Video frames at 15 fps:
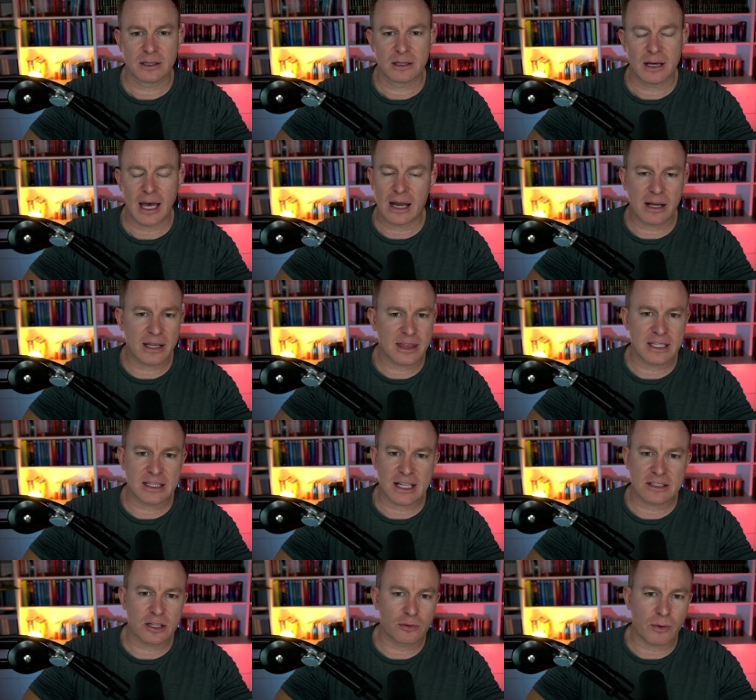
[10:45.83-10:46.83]
And I think
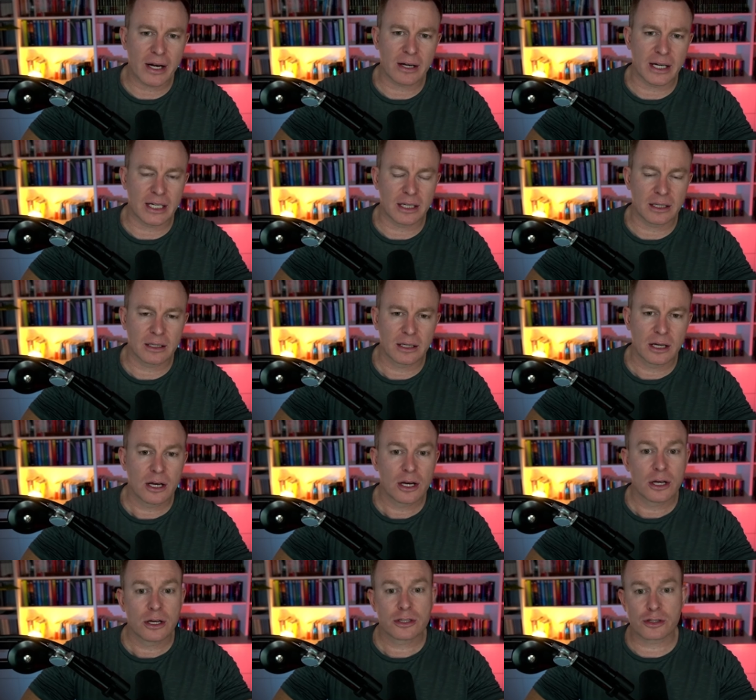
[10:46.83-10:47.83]
that's a great idea.
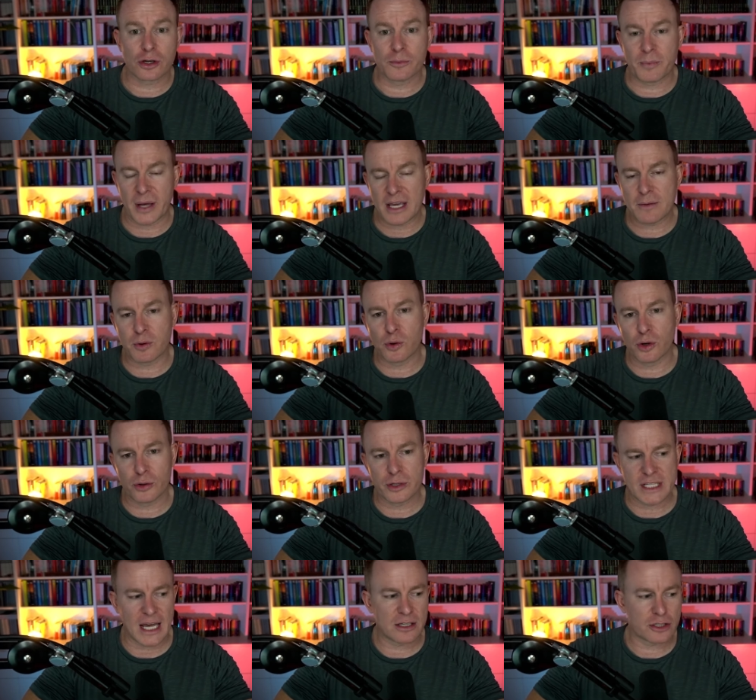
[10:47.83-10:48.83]
So people who
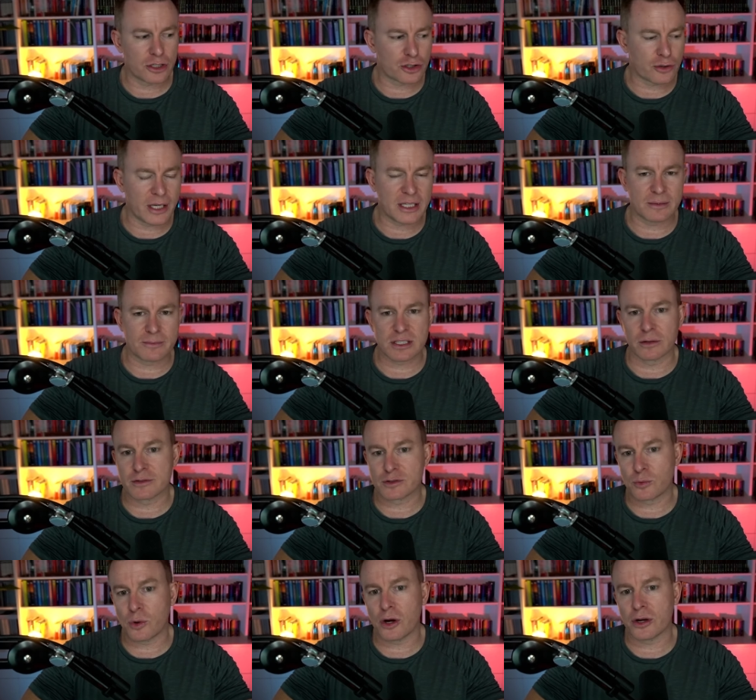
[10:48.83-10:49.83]
tend to treat themselves
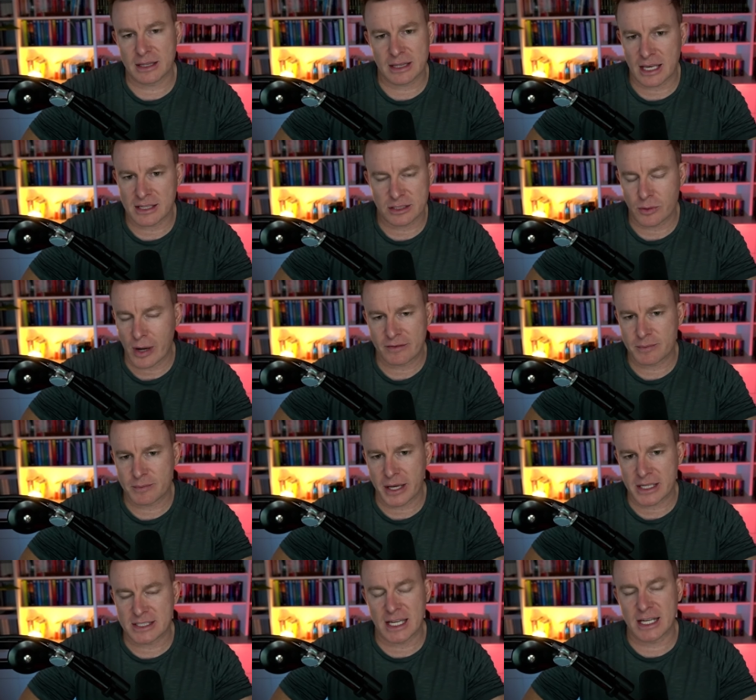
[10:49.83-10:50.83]
worse, they still have to pay
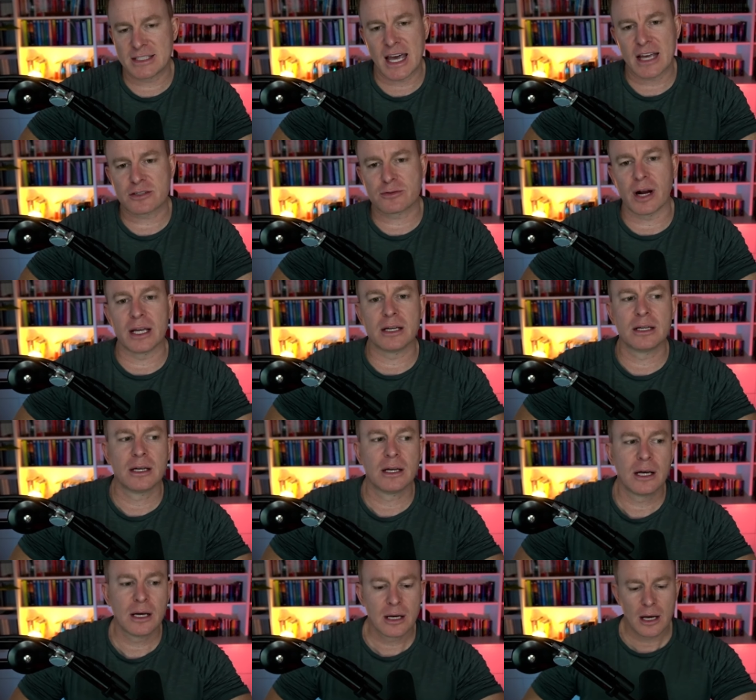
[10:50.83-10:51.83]
standard tax rate.
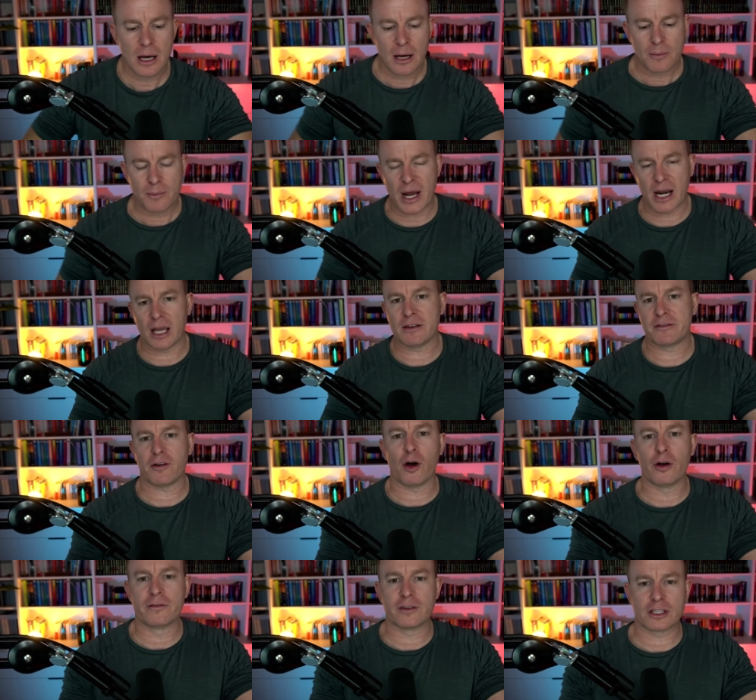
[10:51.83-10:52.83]
But if
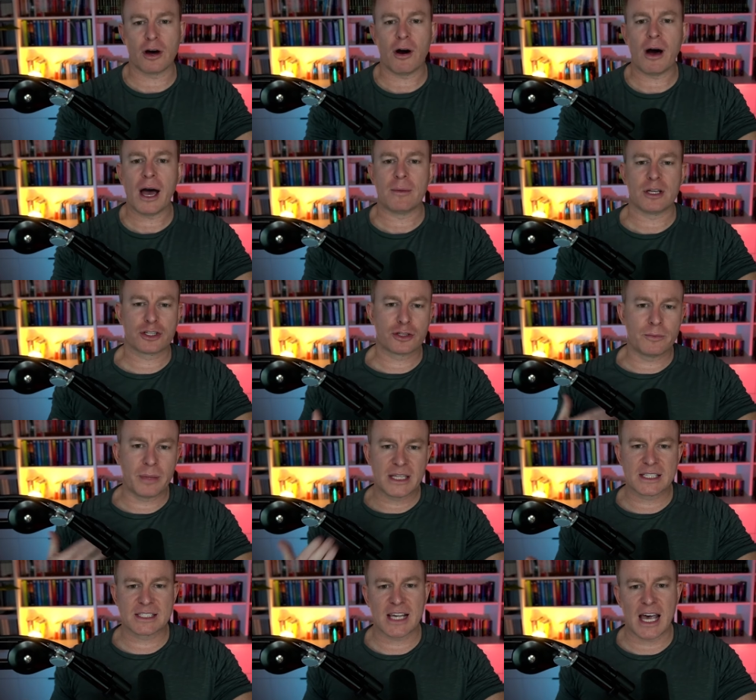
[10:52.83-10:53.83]
over time, it should be the
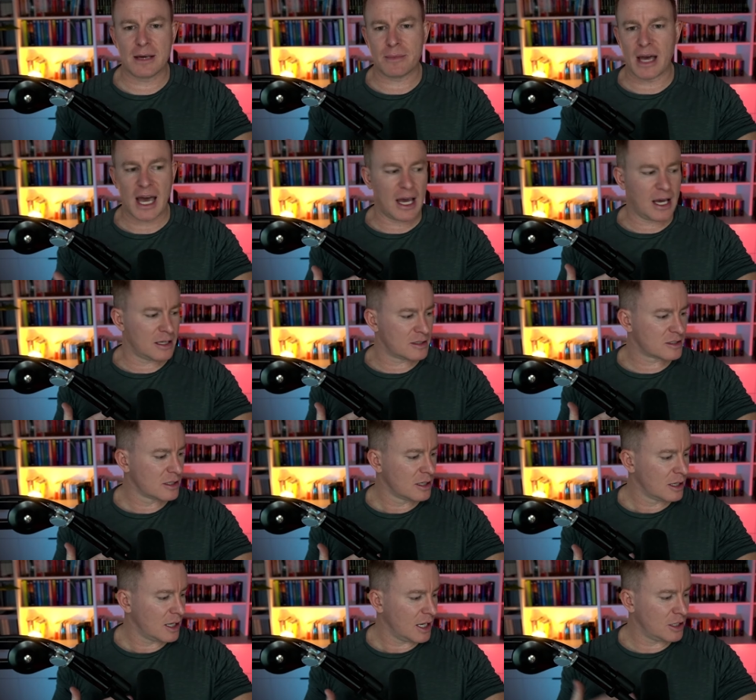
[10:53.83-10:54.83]
same as
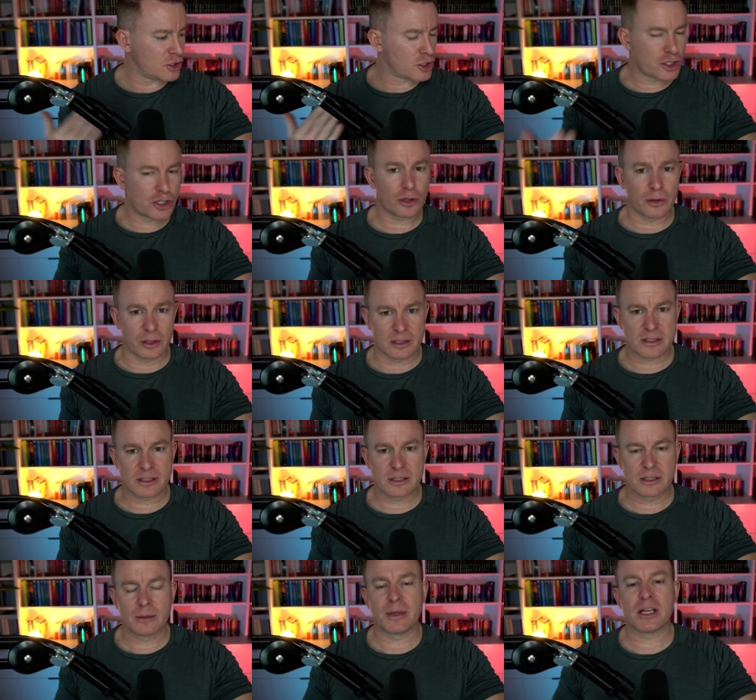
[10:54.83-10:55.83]
insurance,
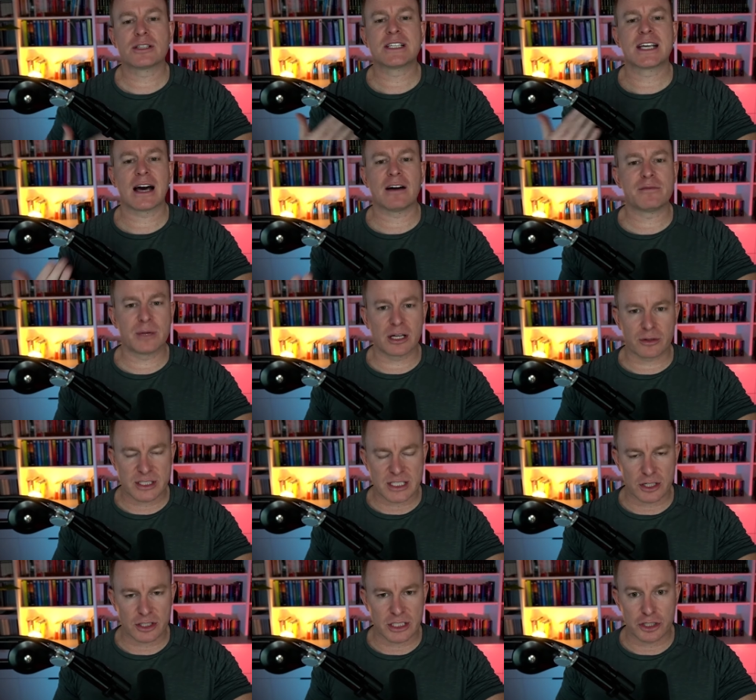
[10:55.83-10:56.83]
because the government are
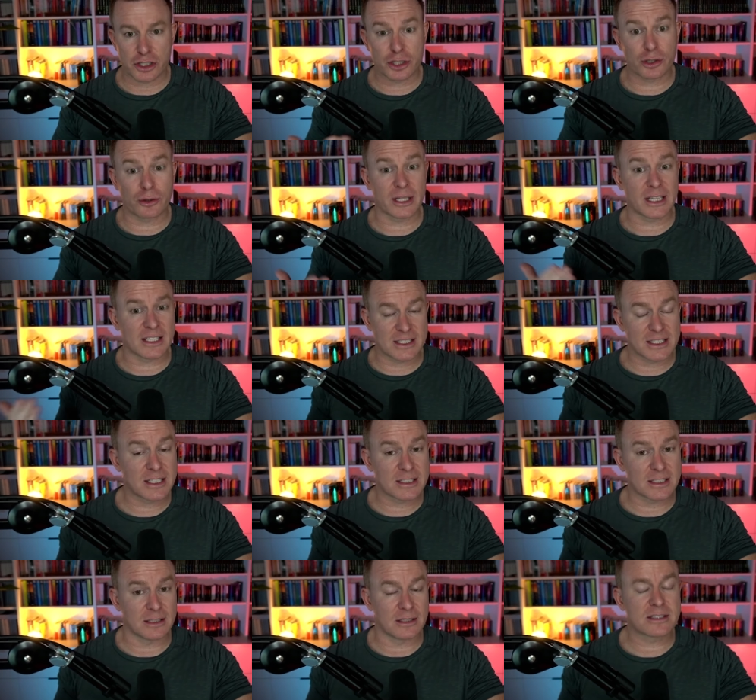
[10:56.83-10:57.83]
essentially ensuring their
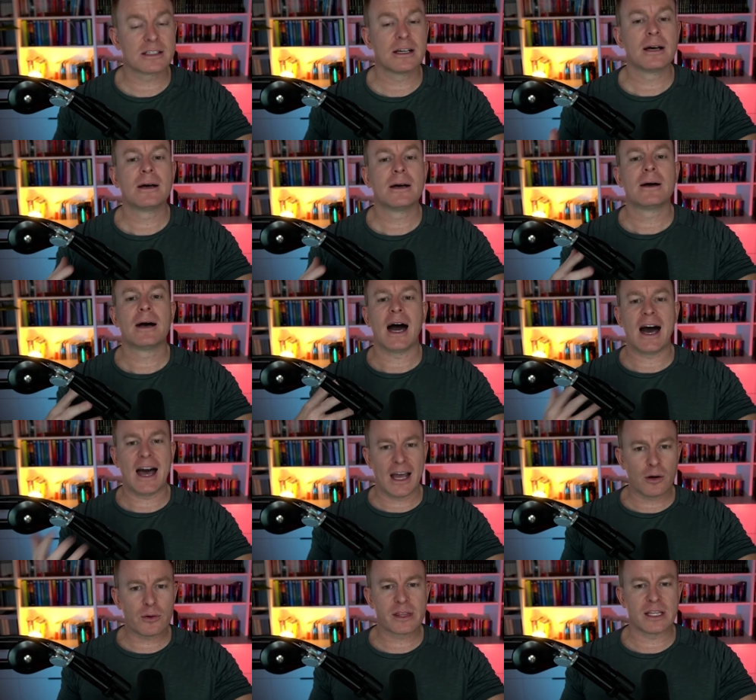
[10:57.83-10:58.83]
citizens are
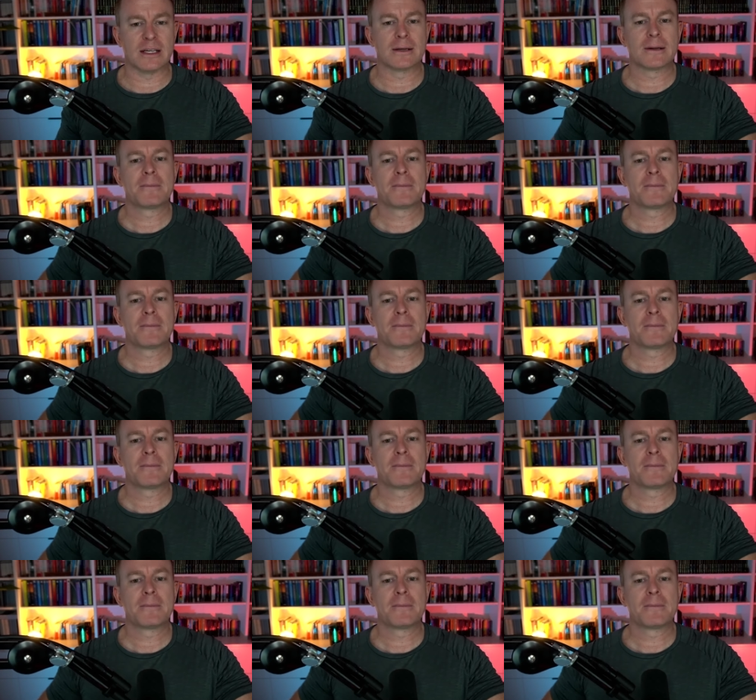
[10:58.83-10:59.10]
healthy.